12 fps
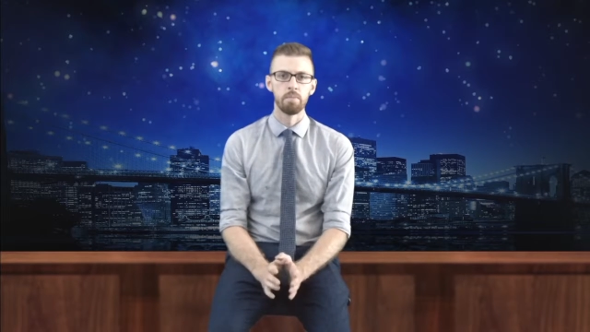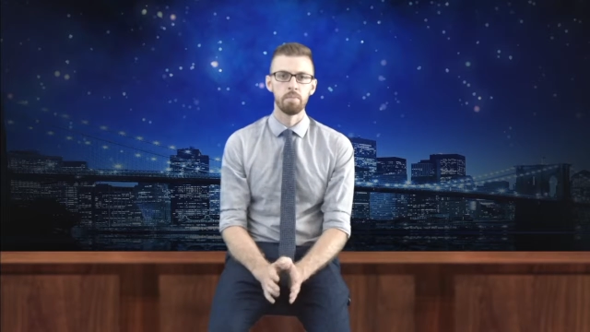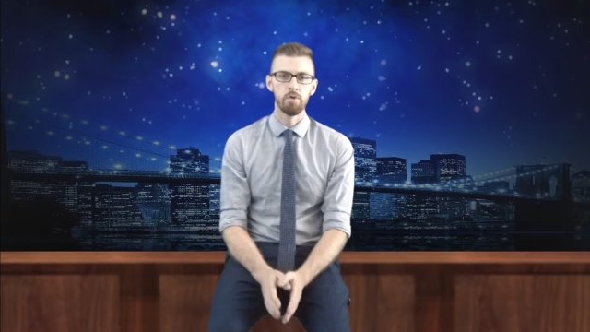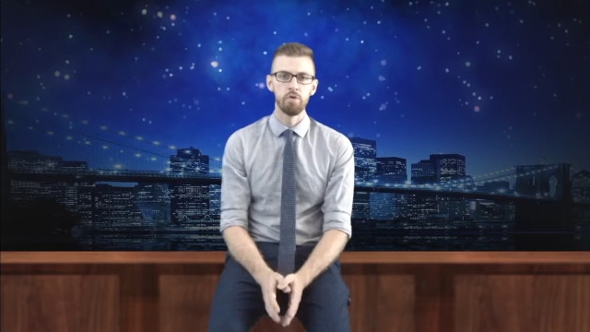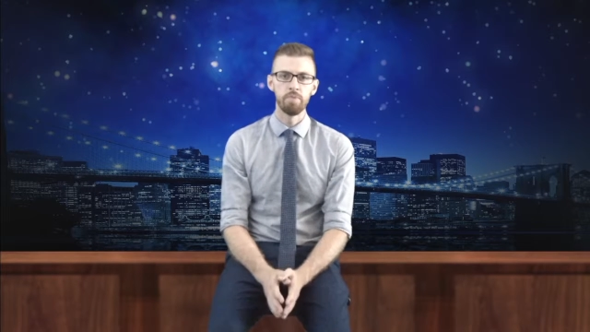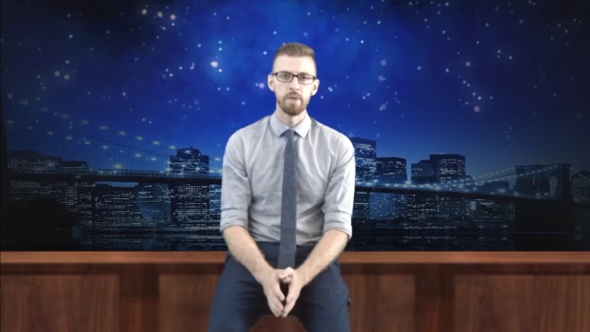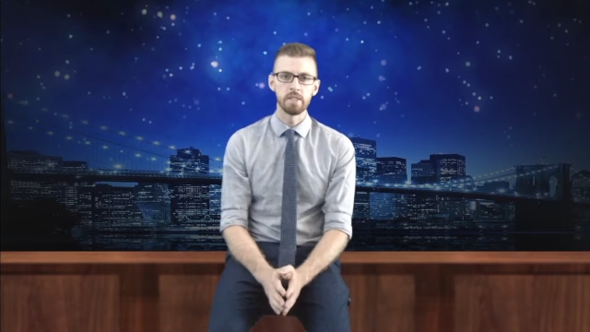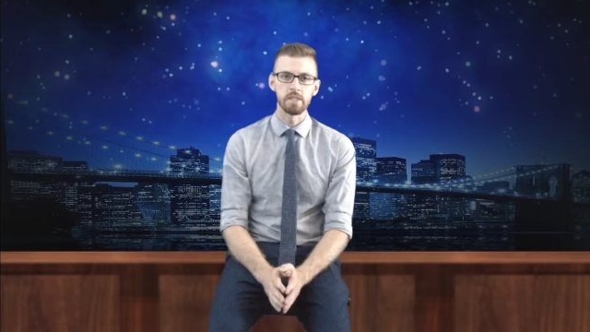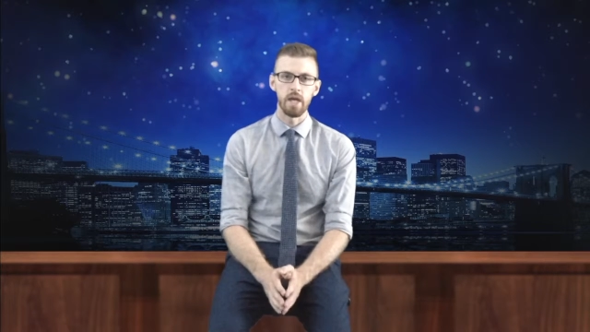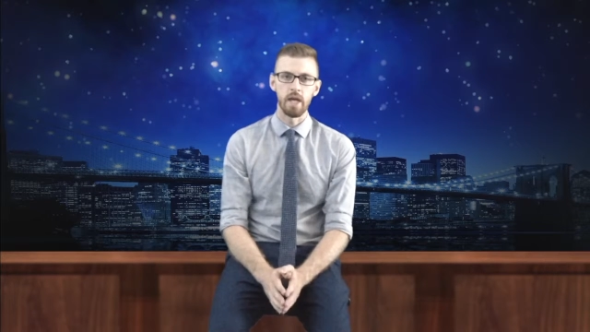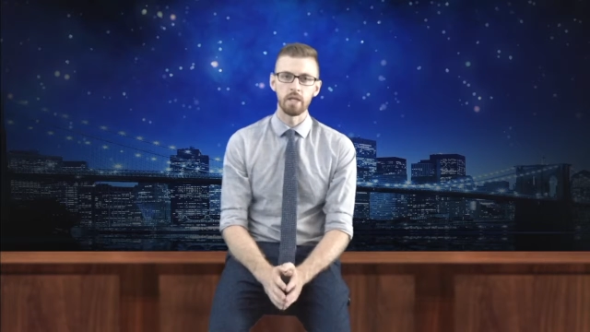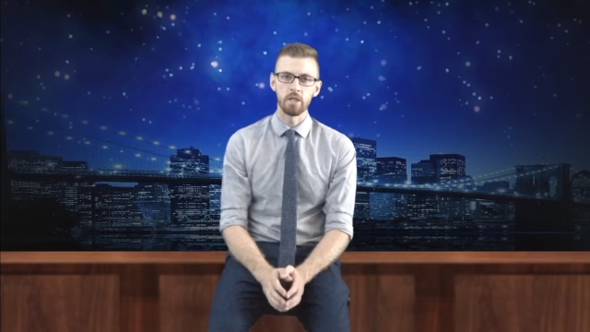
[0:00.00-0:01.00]

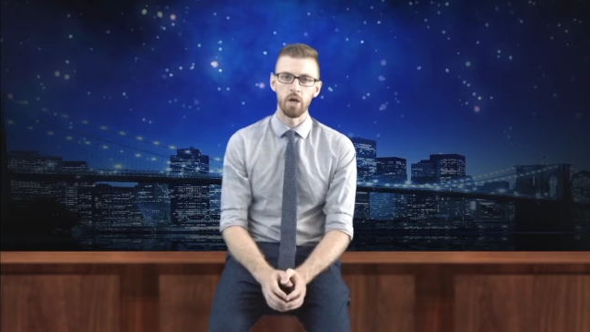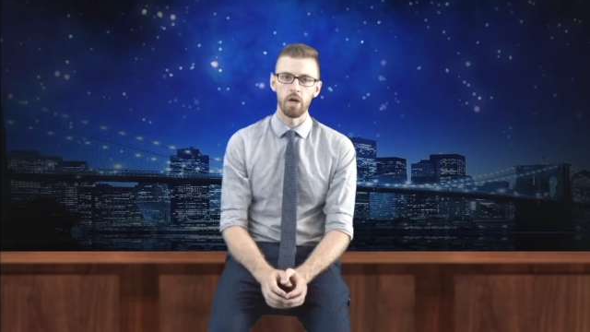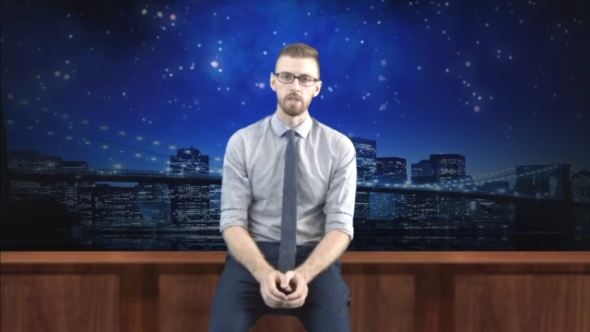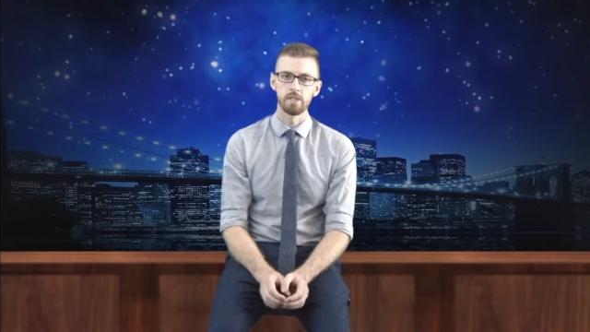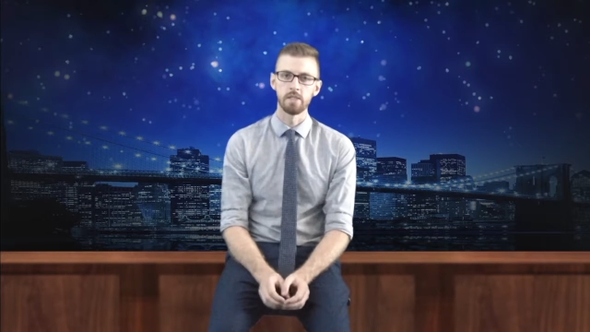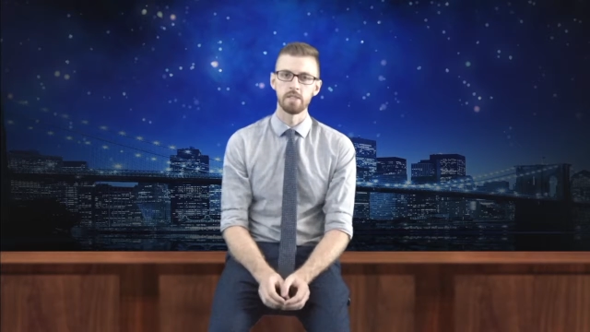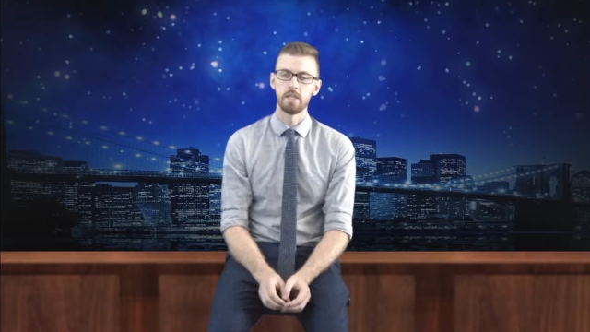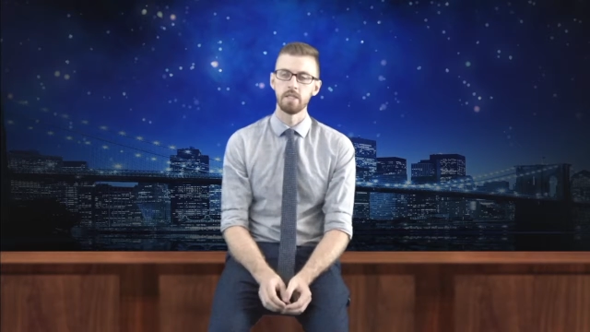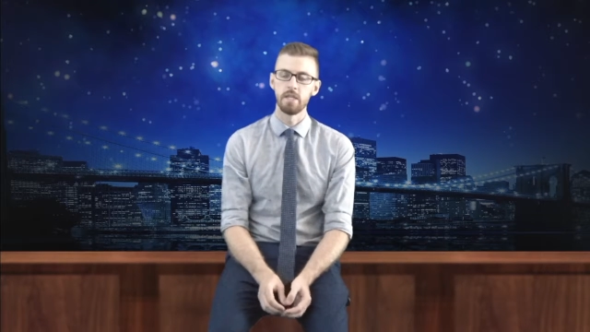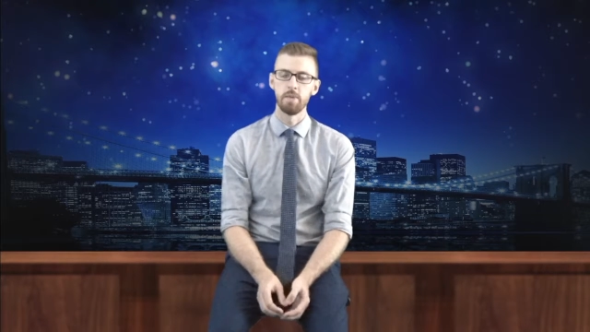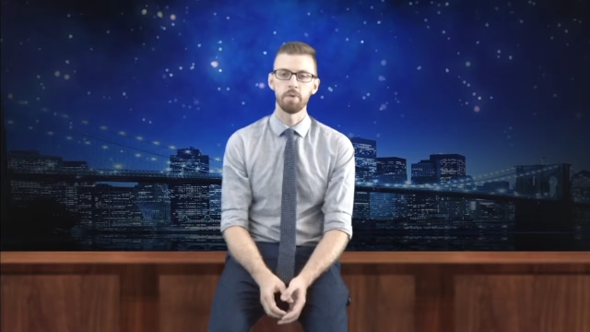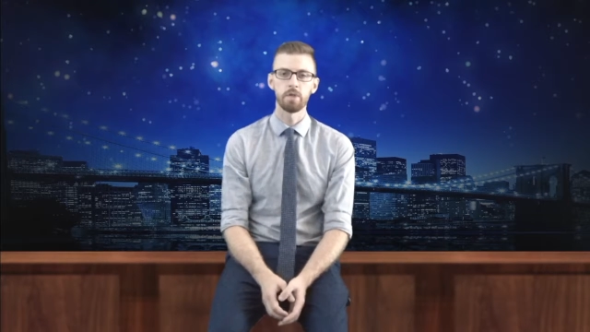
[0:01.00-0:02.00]
Movements and causes that
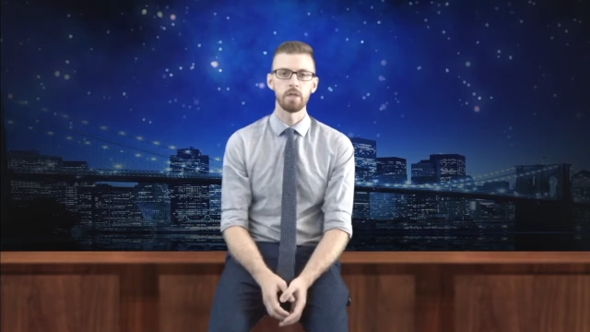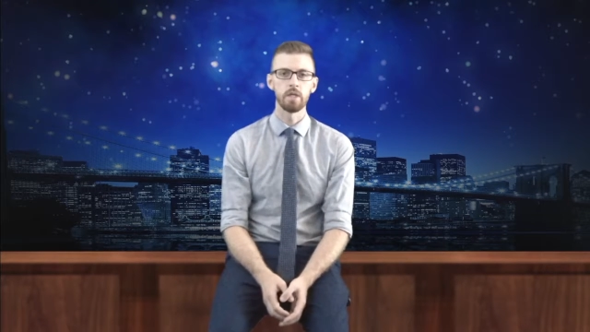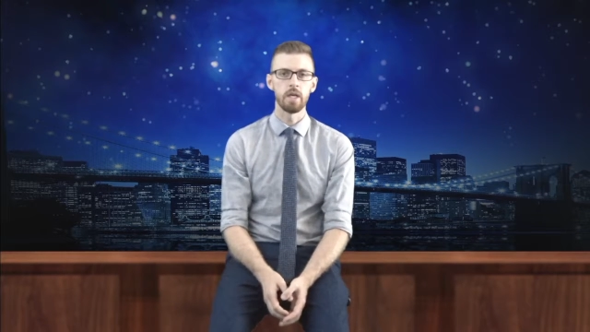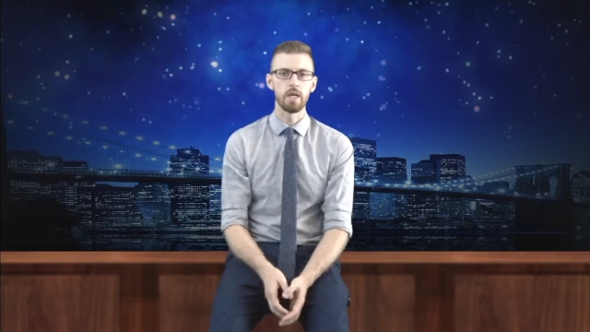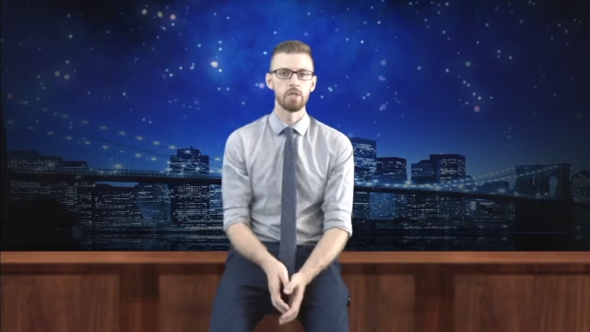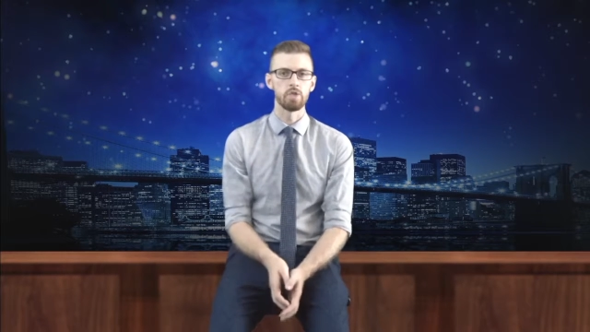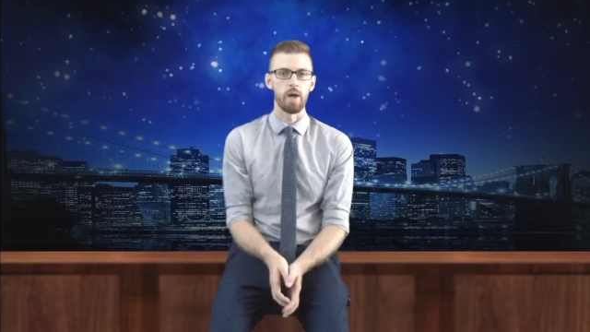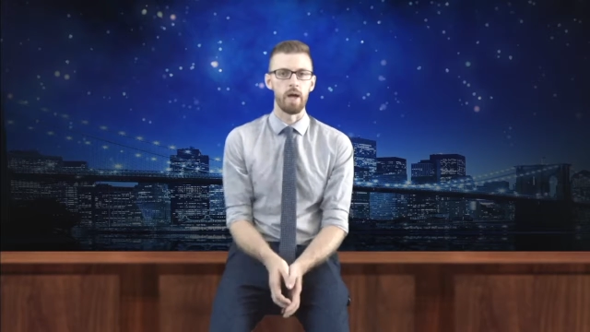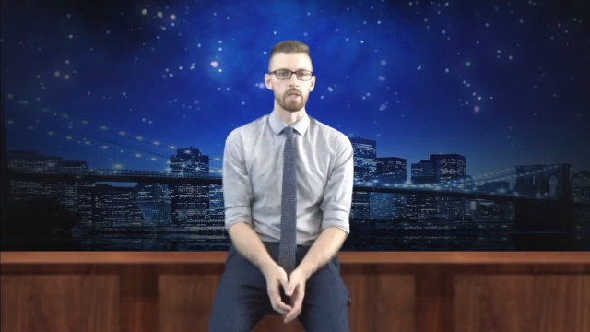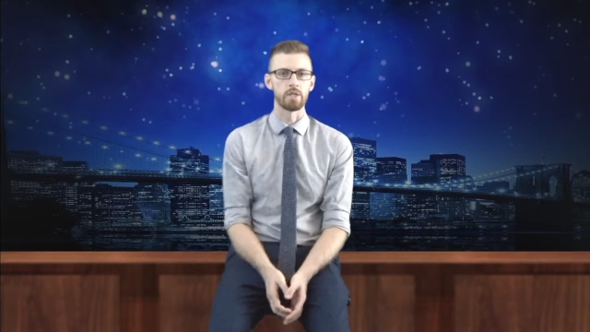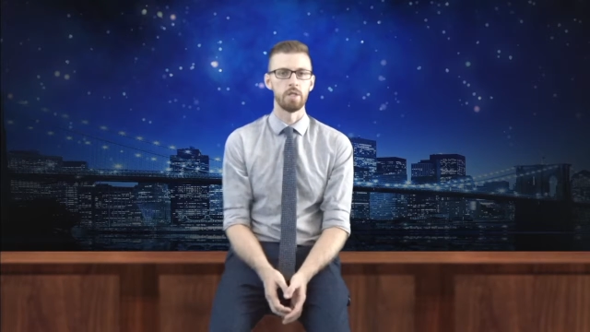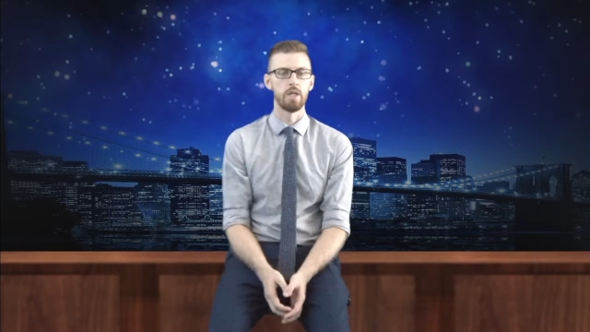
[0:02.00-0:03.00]
typically gain
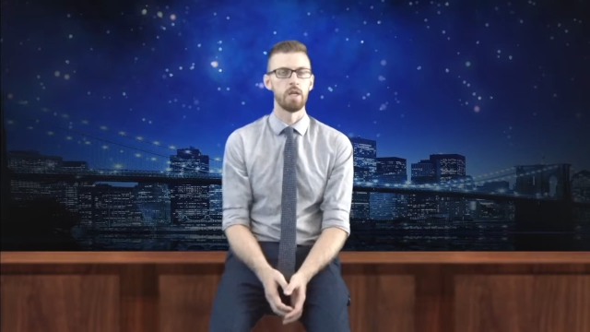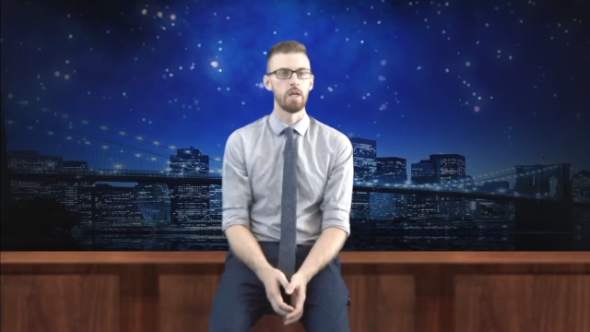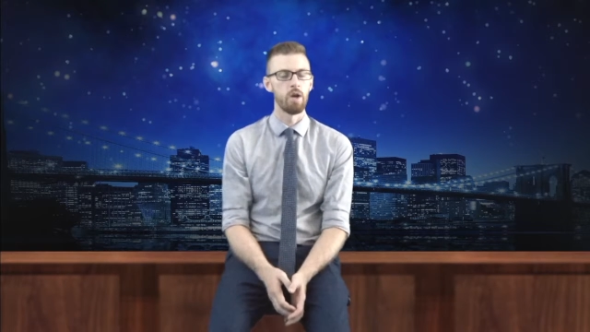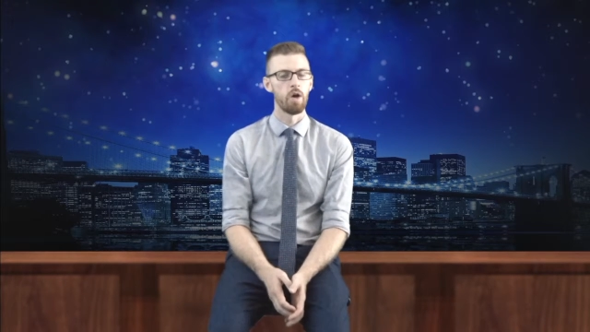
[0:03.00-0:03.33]
traction in an